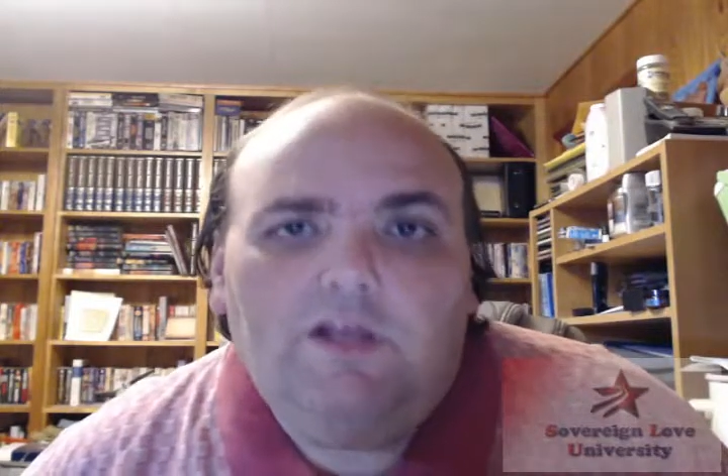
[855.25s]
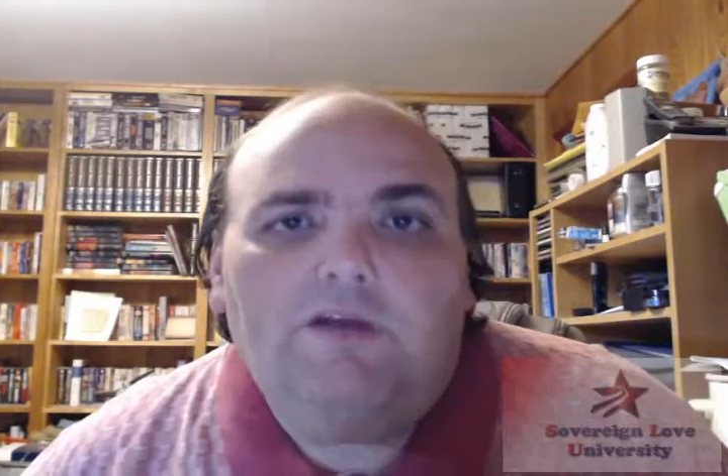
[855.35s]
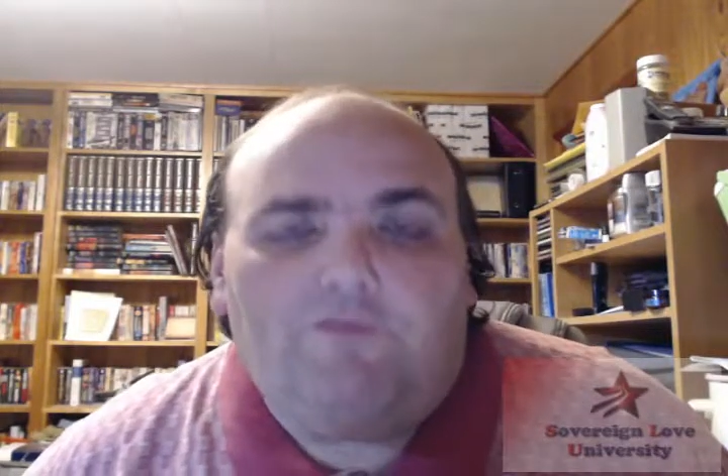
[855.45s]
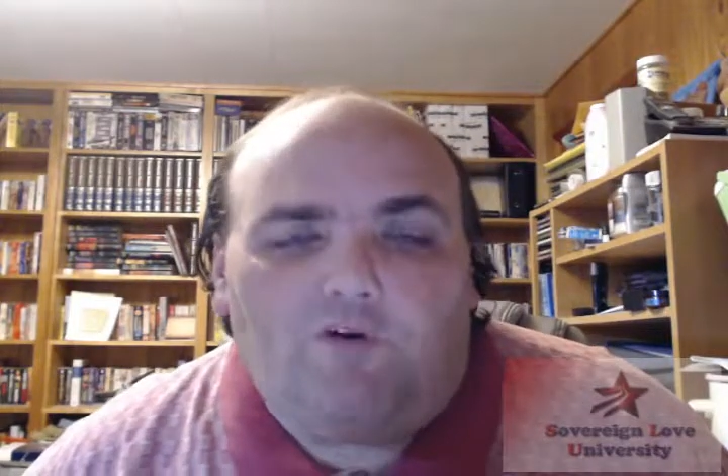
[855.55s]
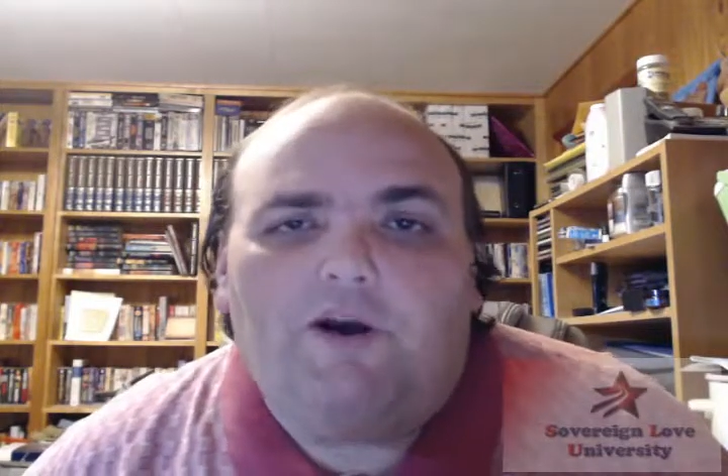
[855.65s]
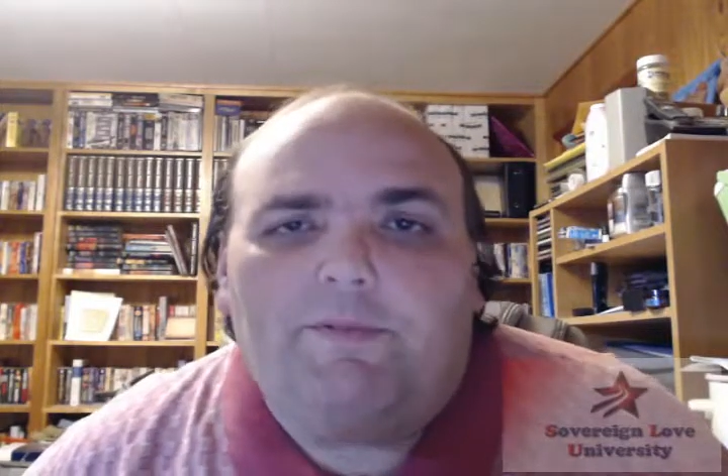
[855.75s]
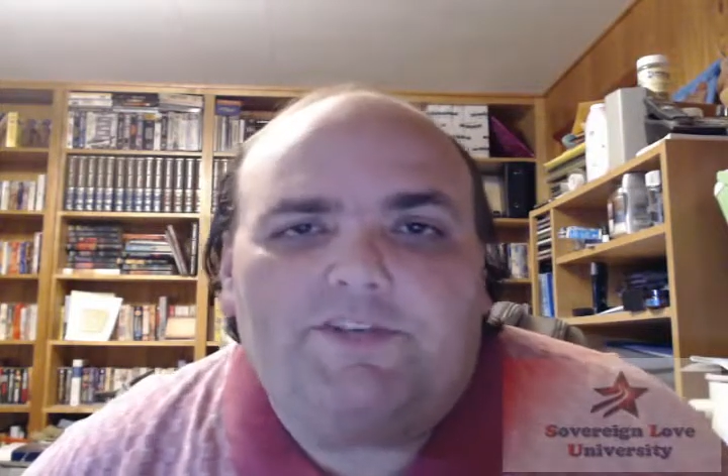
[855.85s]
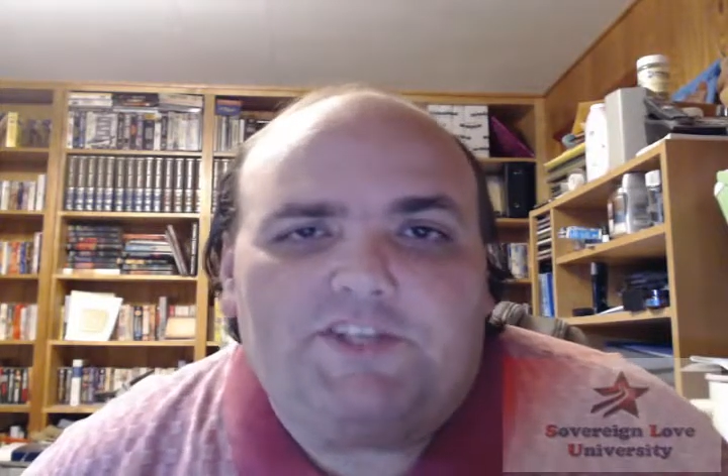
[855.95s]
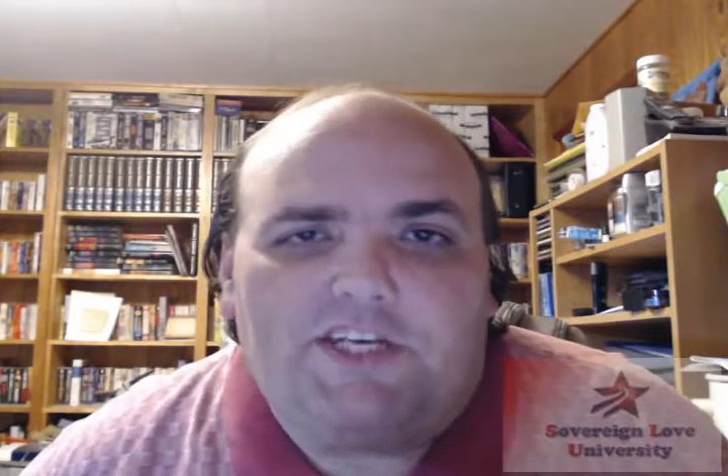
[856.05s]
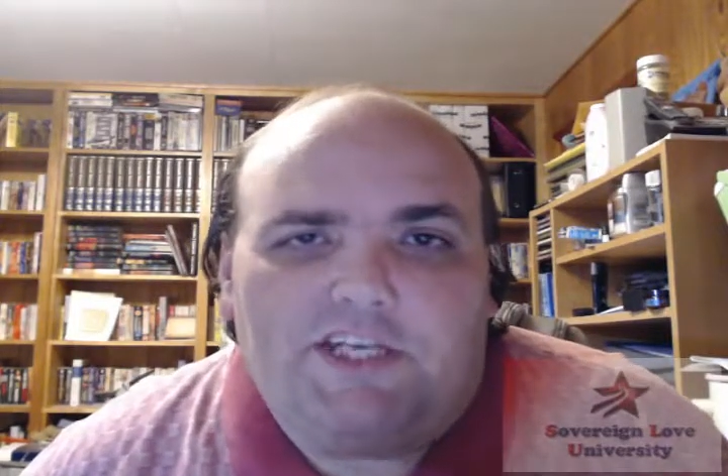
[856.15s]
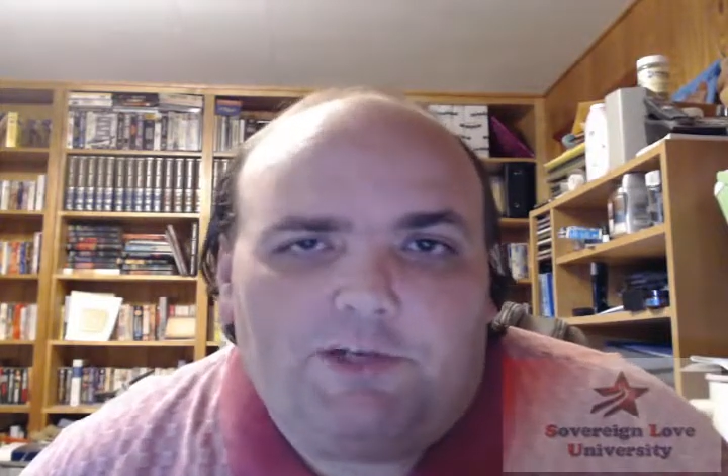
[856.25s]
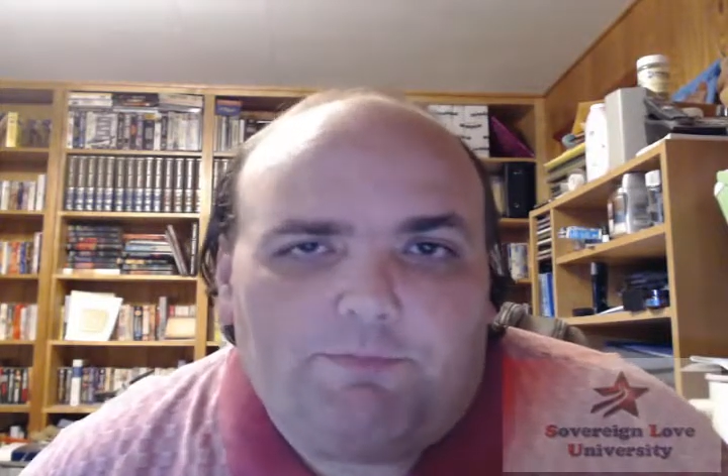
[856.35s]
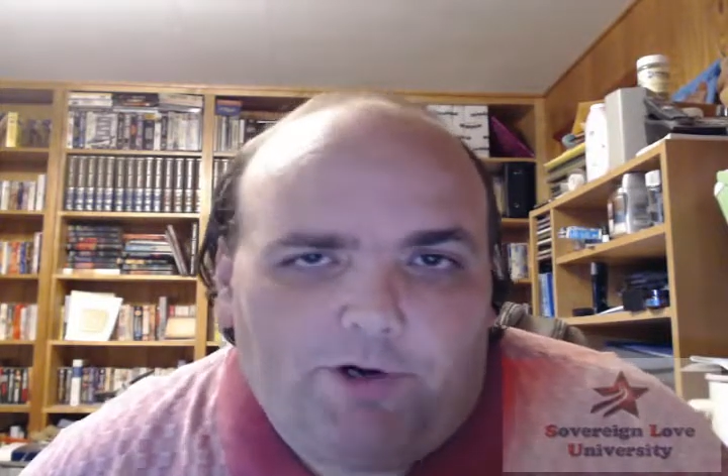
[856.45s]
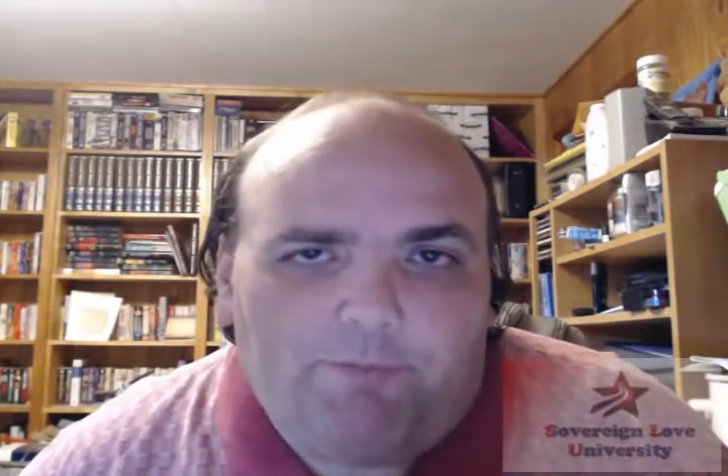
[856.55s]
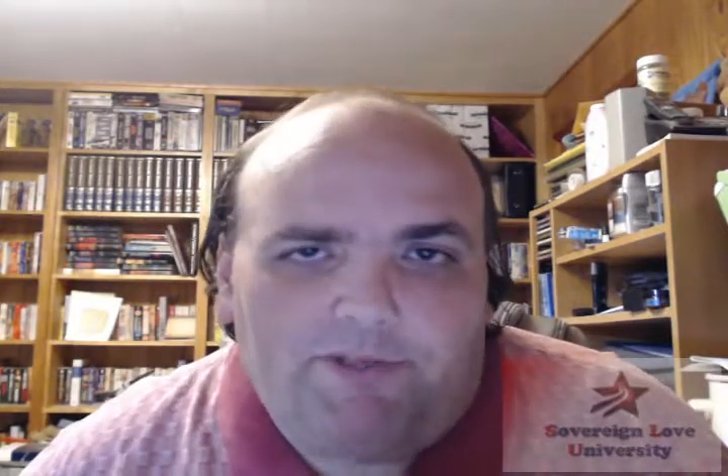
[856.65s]
for a particular
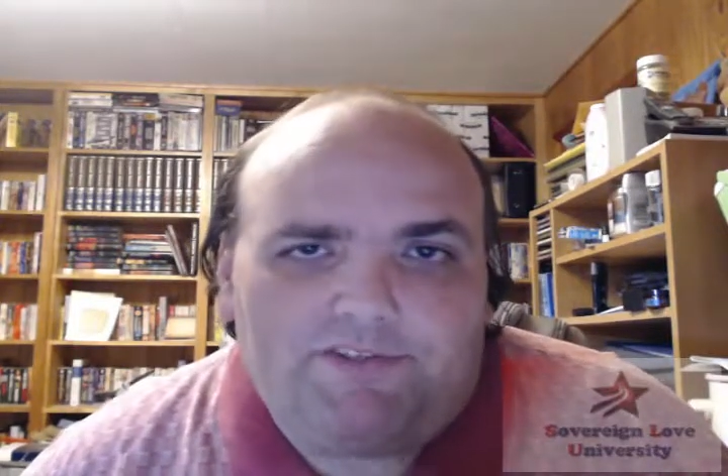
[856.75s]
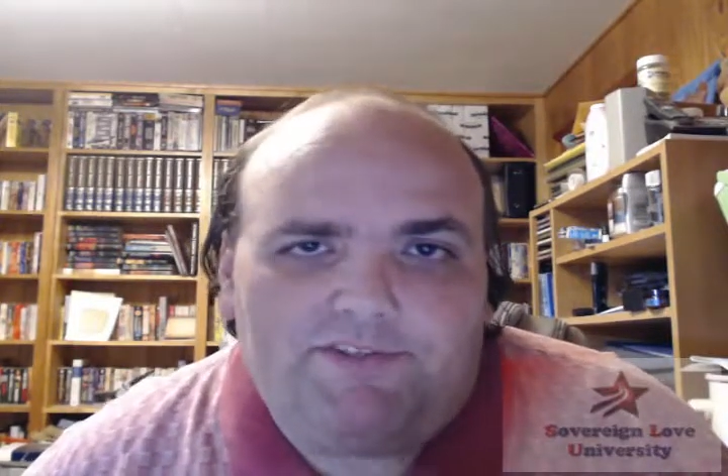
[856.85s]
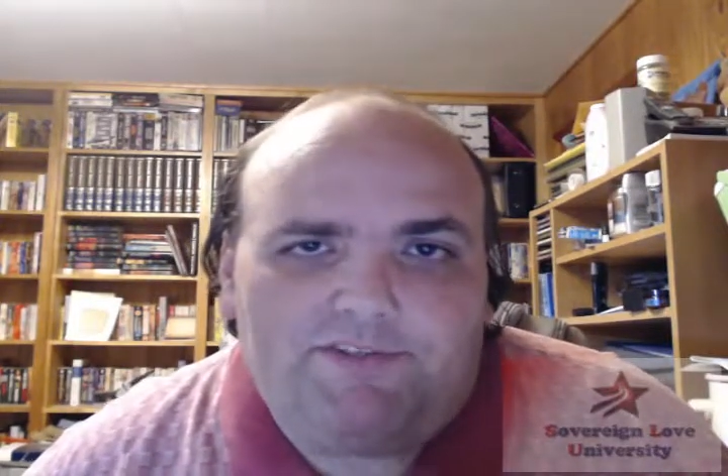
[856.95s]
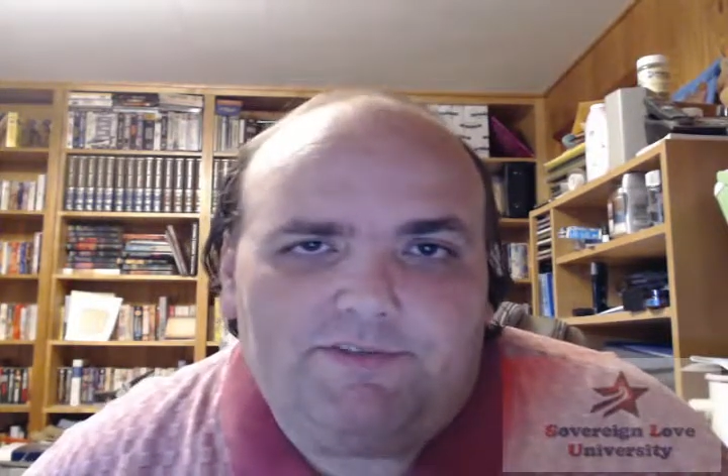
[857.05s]
purpose.